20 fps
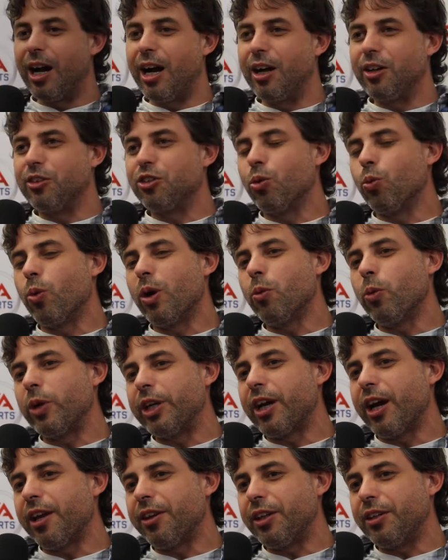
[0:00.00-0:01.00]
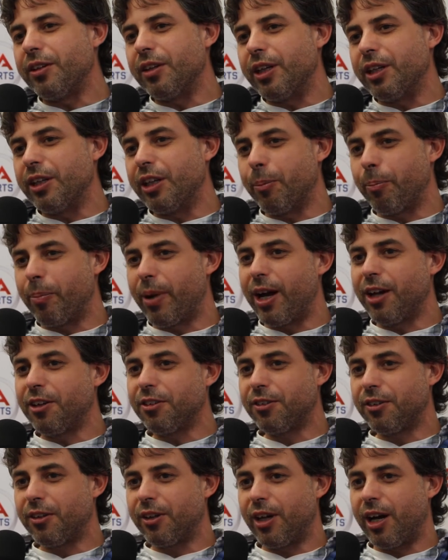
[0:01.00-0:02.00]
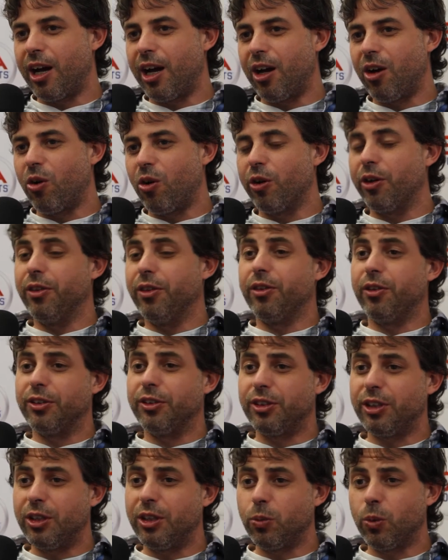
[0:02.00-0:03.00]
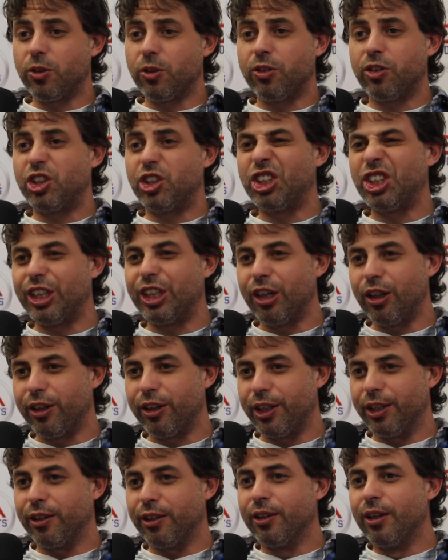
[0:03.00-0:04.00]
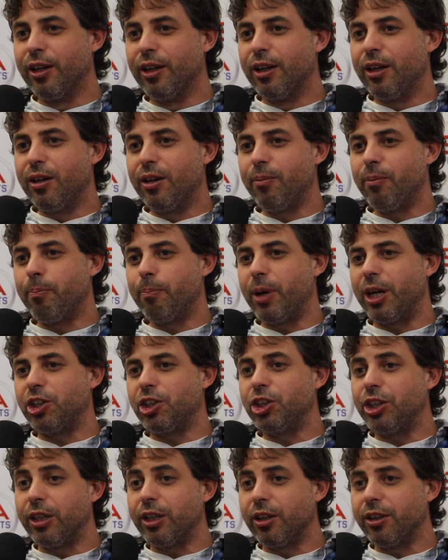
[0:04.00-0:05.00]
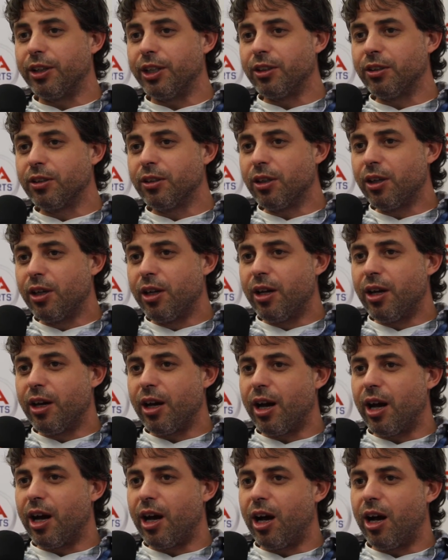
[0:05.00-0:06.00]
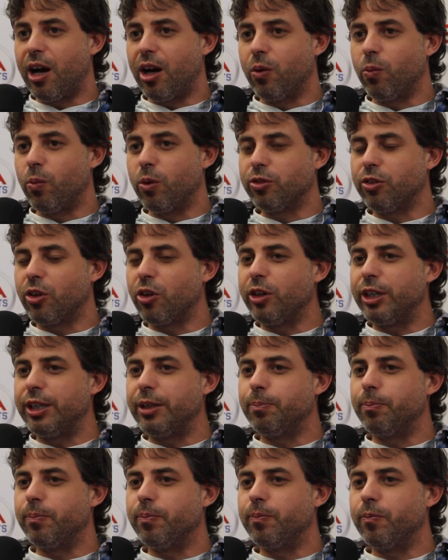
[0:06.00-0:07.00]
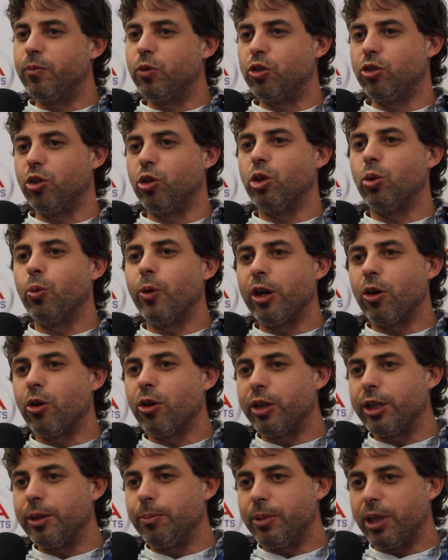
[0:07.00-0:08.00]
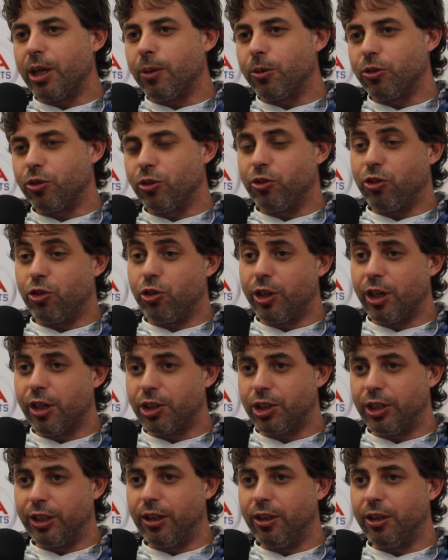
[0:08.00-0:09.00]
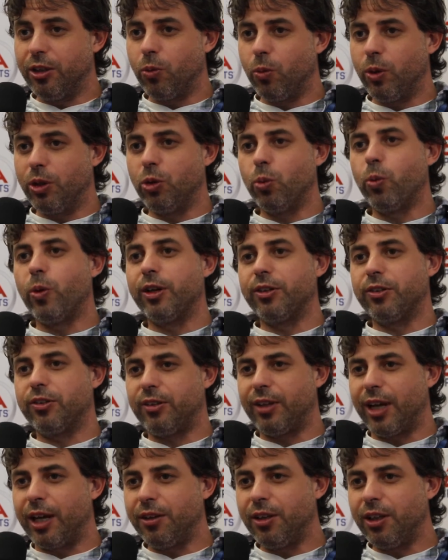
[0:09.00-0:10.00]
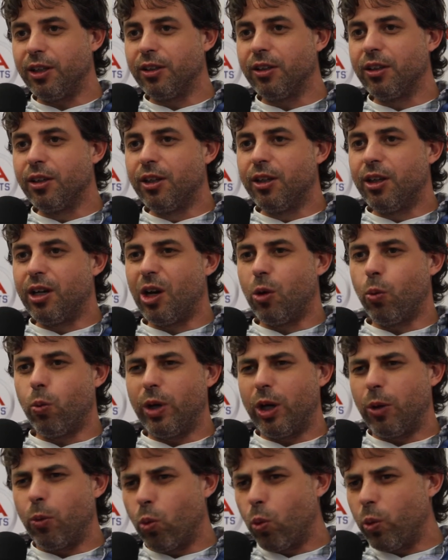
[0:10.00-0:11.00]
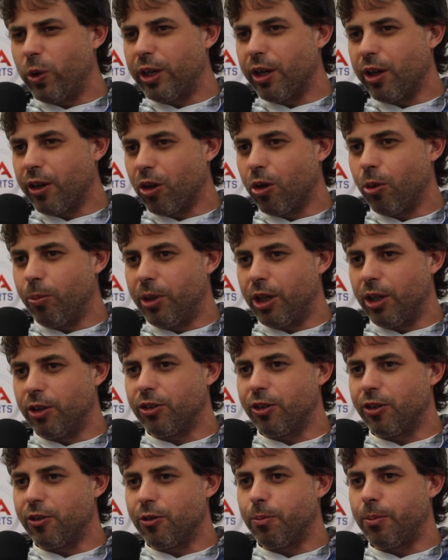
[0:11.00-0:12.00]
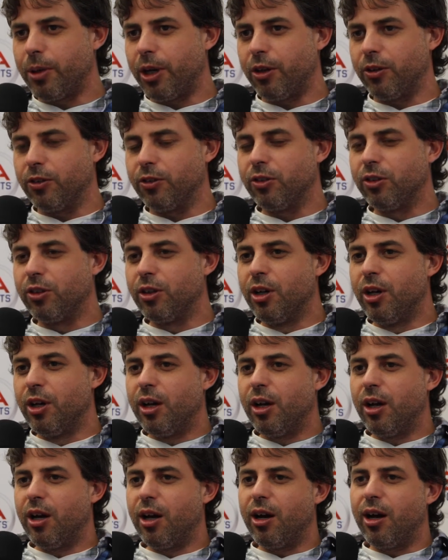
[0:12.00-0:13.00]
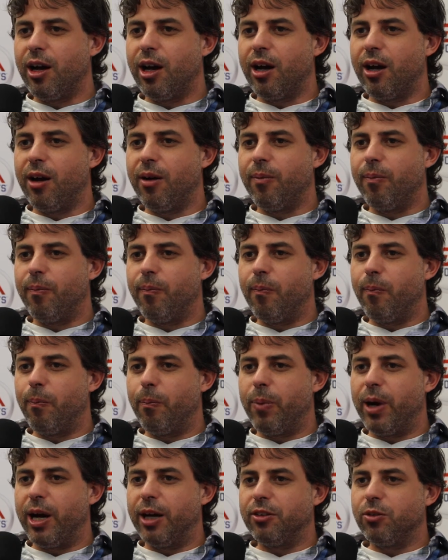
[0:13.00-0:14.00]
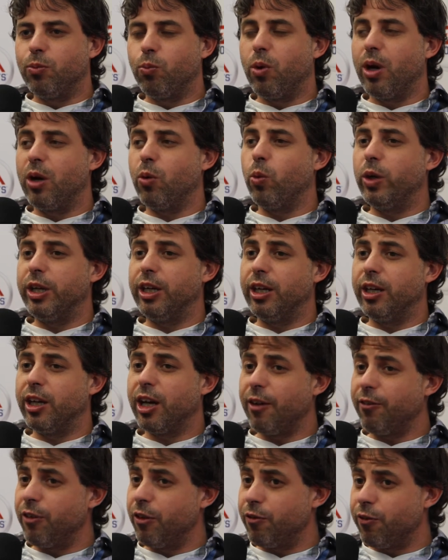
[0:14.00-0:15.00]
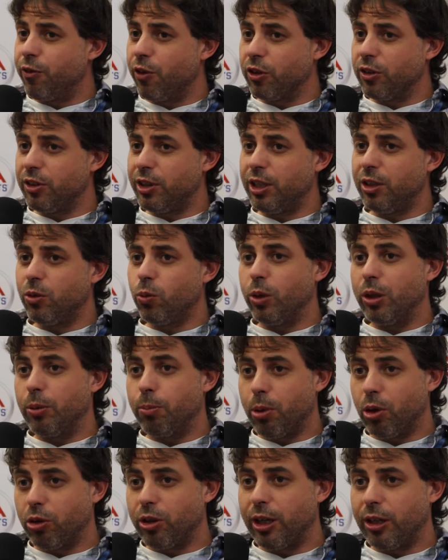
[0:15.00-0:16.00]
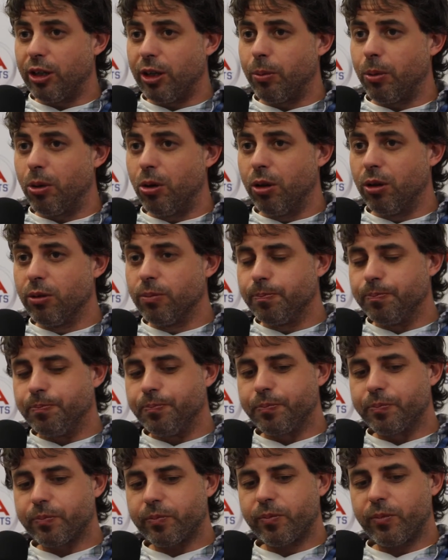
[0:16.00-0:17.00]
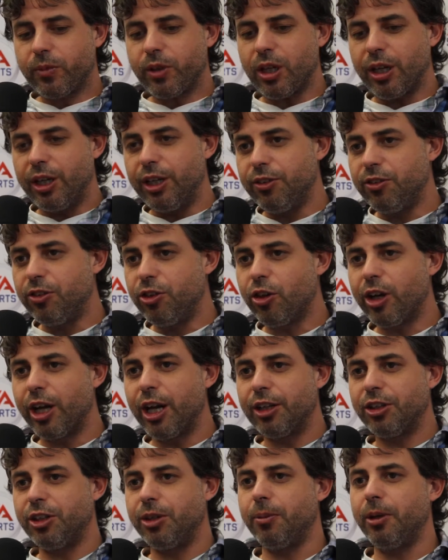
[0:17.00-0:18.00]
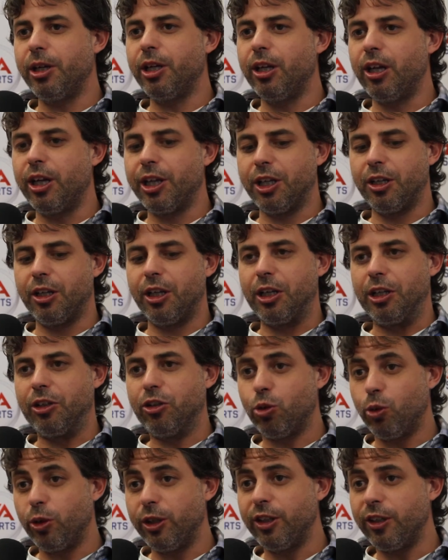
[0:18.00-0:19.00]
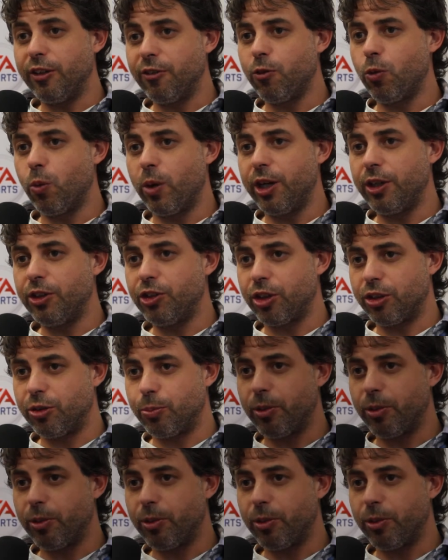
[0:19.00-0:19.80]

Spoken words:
So what we had in the past or in 13 was shielding, but shielding was only, so you were only be able to trigger shielding when you were standing and with a weird combination of buttons. But what we have in 14 with protect the ball is you can activate it like in an intuitive way, just